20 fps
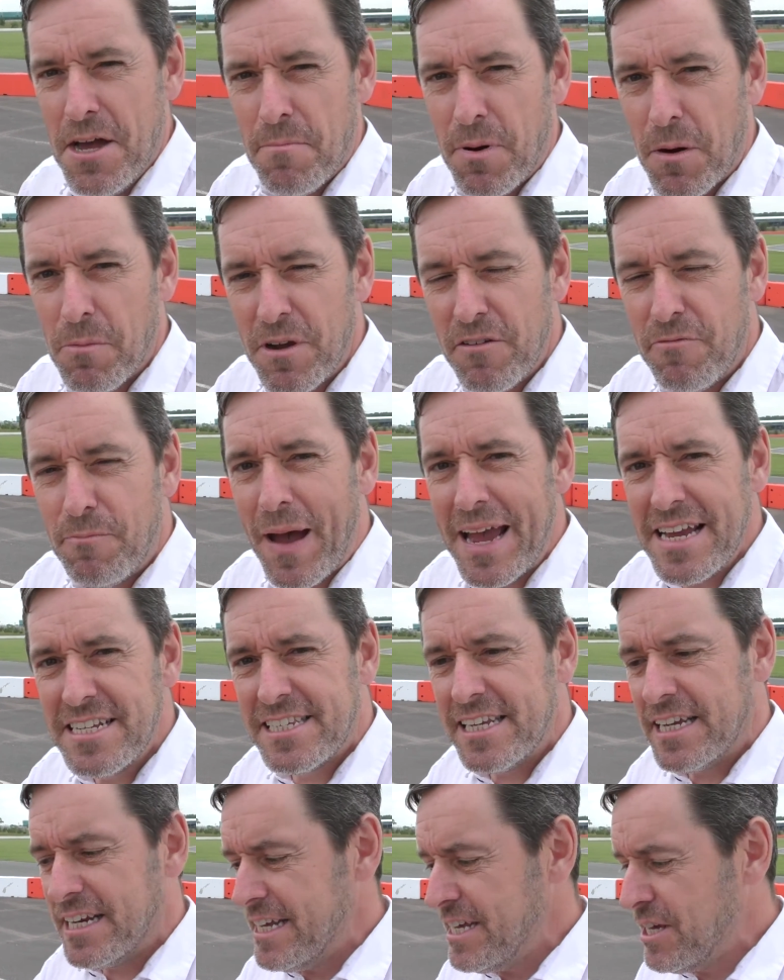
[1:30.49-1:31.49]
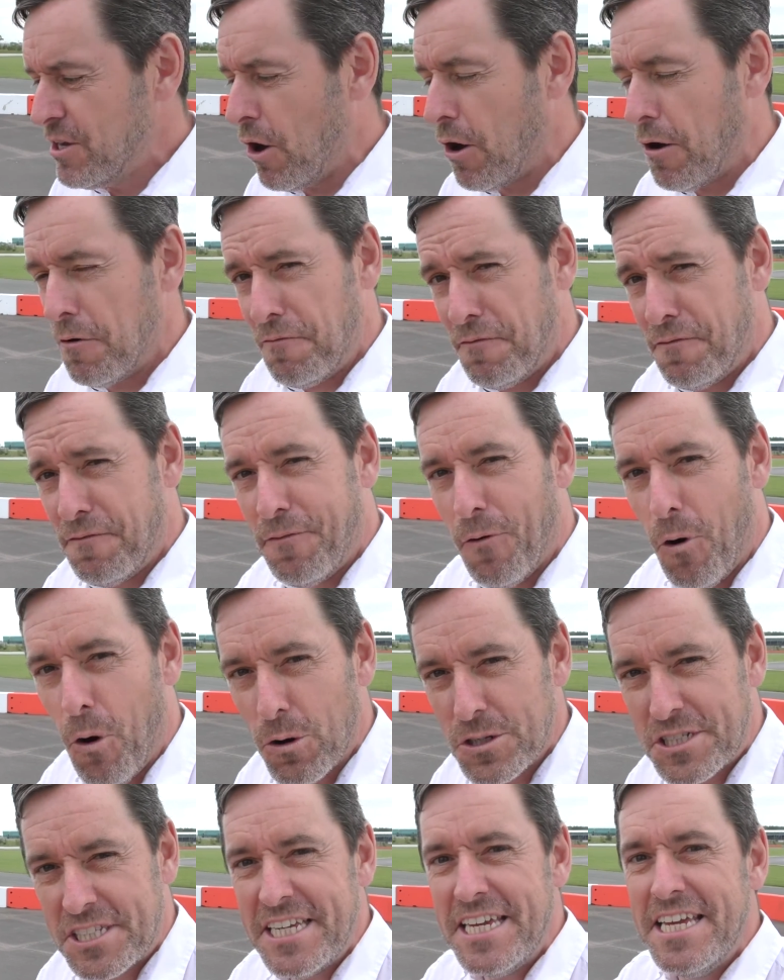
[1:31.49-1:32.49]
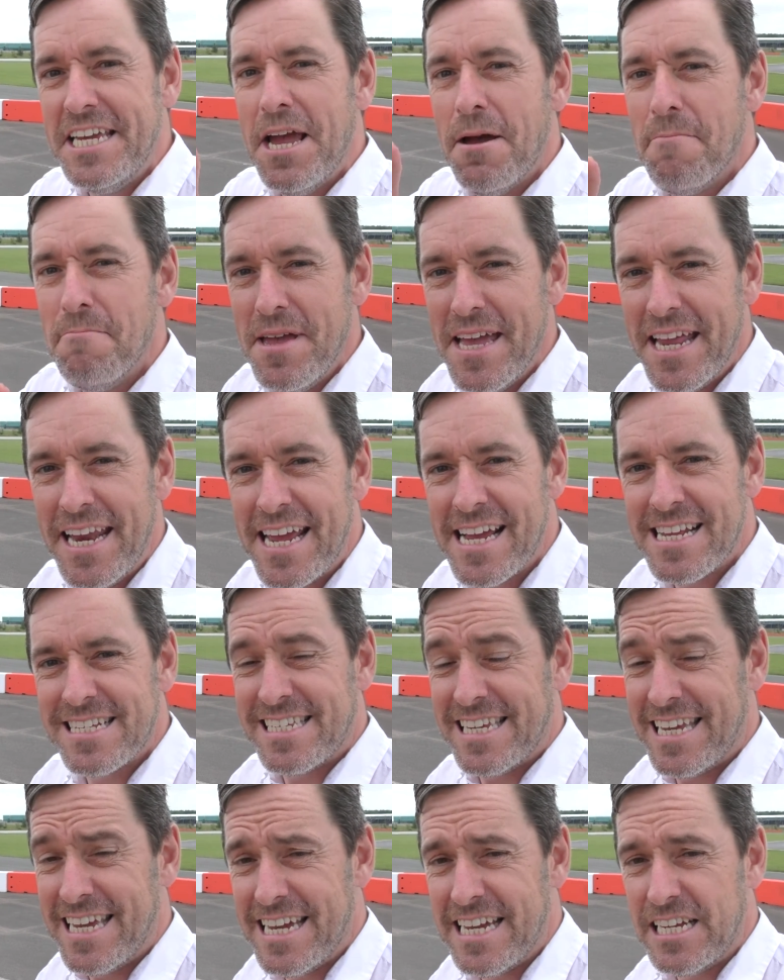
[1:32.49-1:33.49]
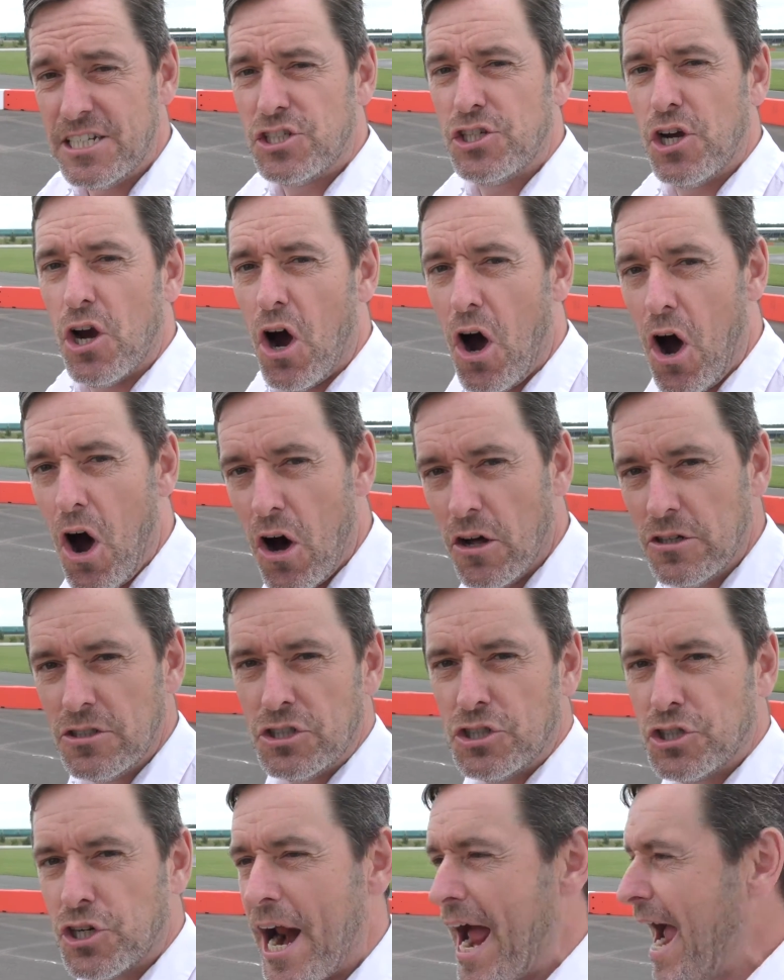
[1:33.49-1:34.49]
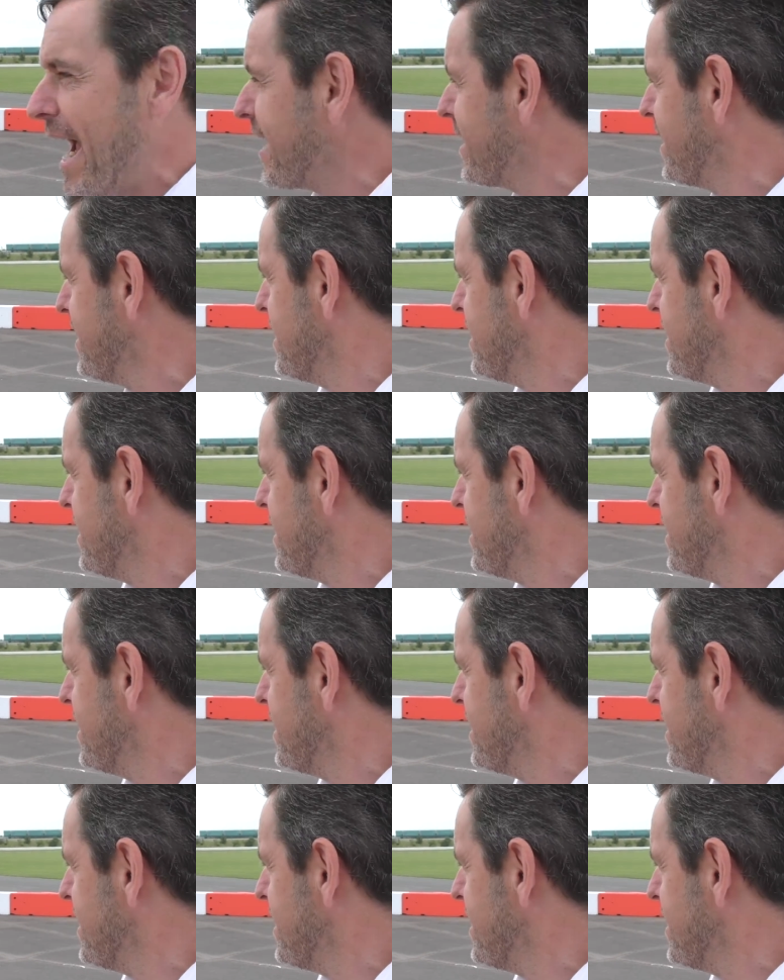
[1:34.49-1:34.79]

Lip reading: But we've basically got 40 minutes each on track.